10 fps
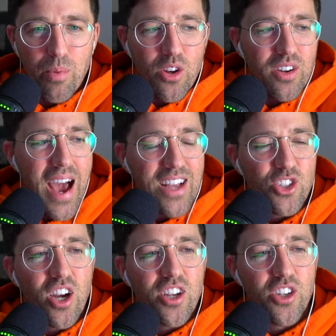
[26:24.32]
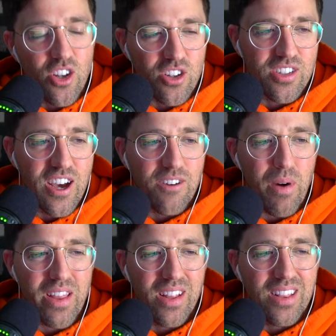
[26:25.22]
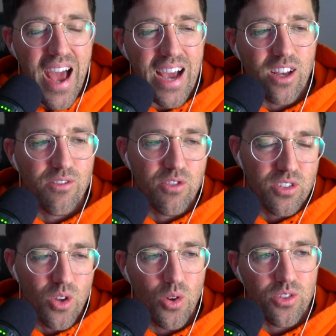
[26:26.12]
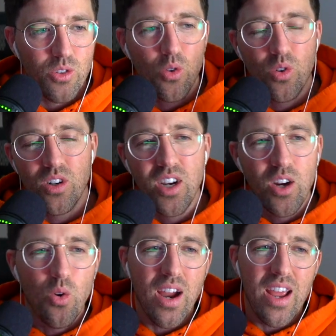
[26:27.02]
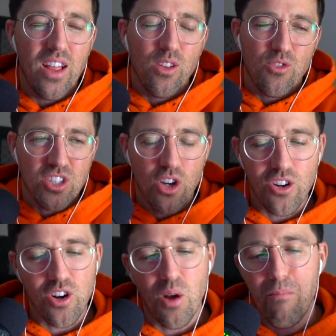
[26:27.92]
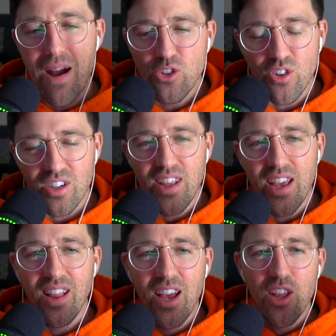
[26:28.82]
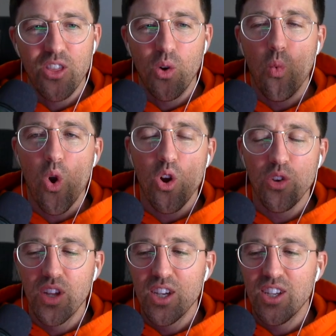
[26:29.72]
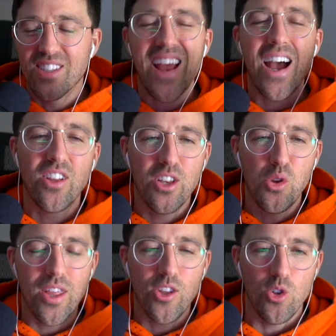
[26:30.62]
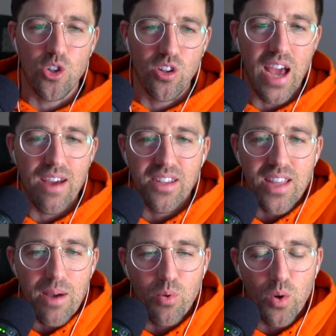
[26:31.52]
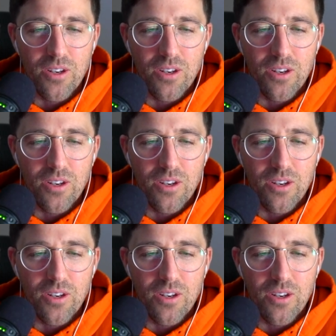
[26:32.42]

you're not judging yourself by the lack of results or or or uh, return on metrics that the world is telling you that you should have at that point.